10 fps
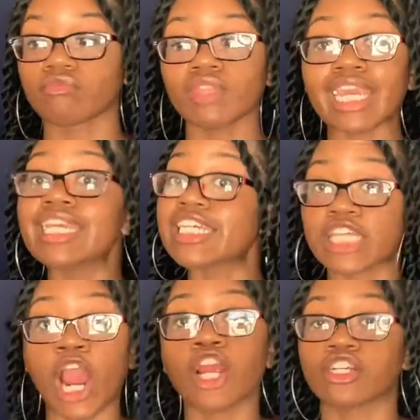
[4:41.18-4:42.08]
this
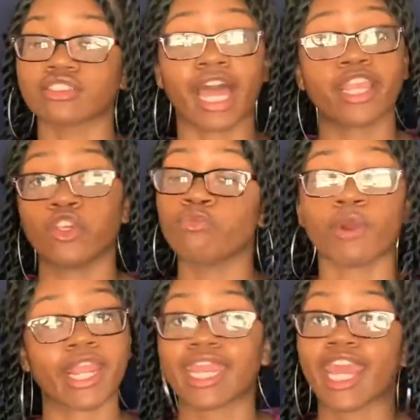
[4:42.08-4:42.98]
hurt like you
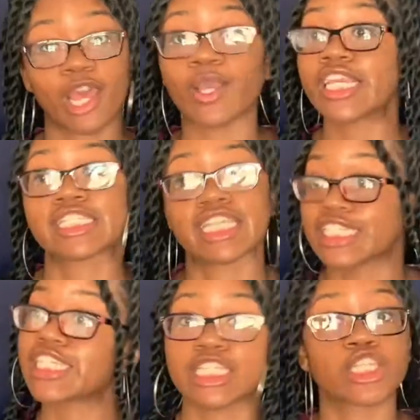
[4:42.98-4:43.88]
breaking now it's
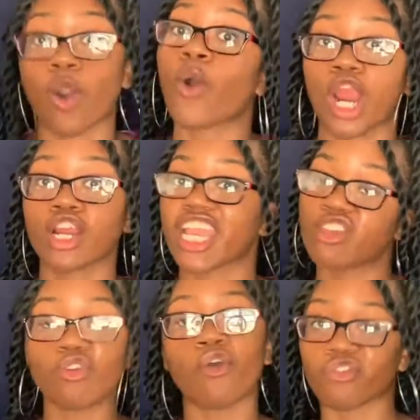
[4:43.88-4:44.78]
it's it's gonna hurt and
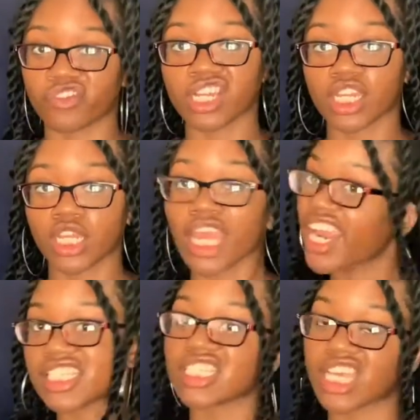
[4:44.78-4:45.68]
you gonna feel it and
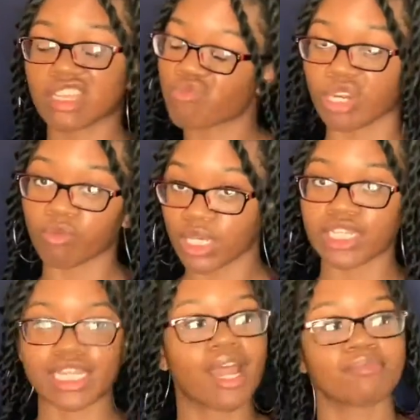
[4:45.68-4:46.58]
that's exactly what it was
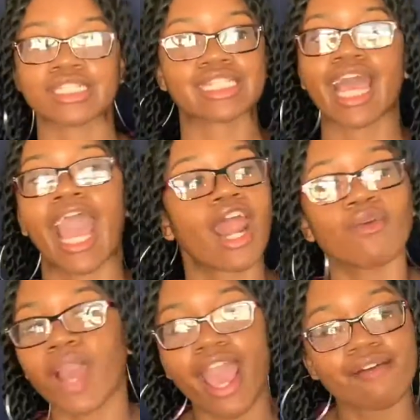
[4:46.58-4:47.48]
and i'm just like i
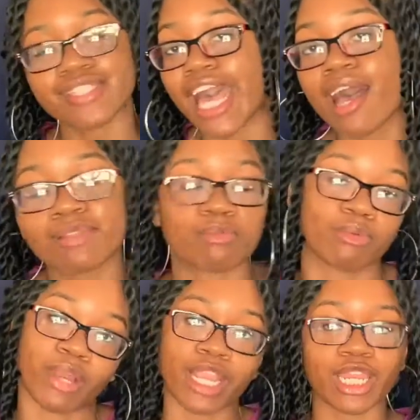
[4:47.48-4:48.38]
don't have time to be
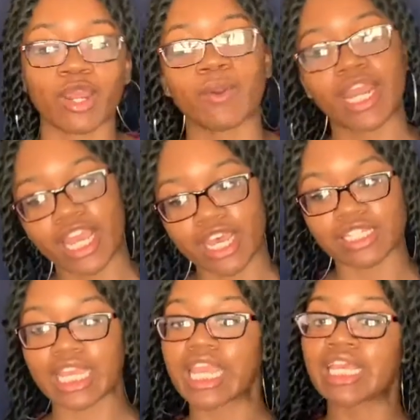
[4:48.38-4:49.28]
breaking no
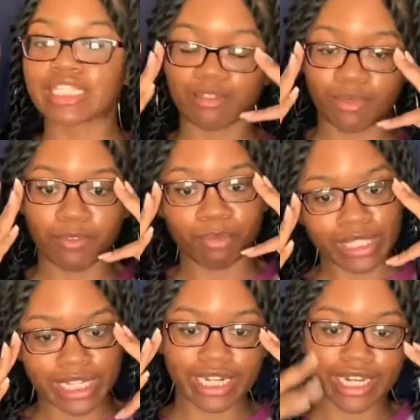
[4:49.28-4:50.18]
nails to be
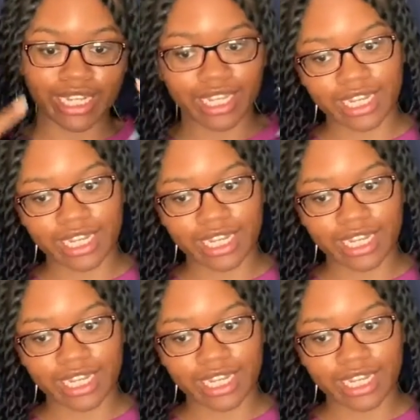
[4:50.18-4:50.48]
bleeding